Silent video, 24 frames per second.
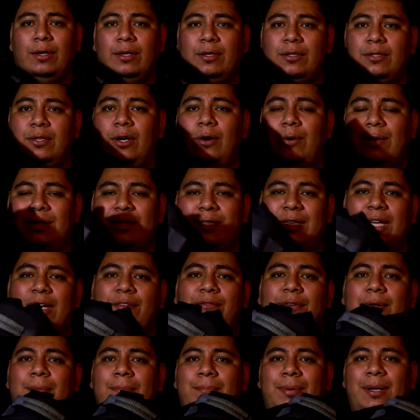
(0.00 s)
So instead
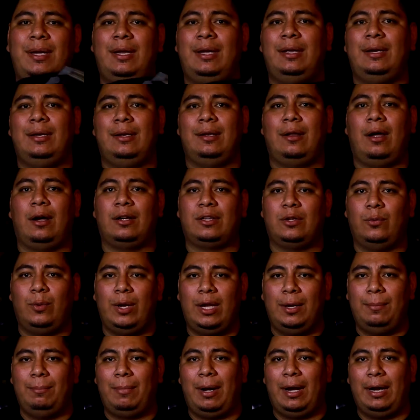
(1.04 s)
of it being locked away
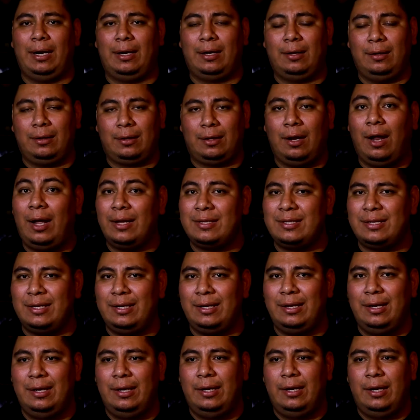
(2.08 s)
in my
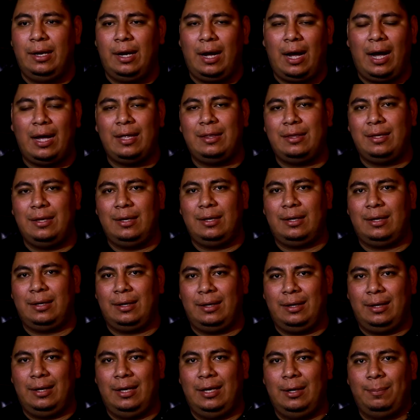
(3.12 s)
closet, I think
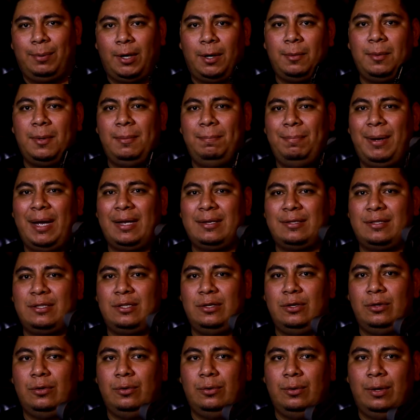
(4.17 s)
it'll probably be best
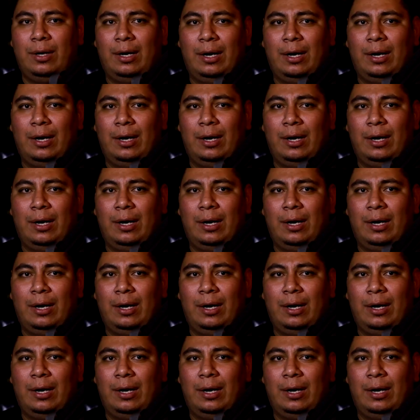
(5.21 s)
to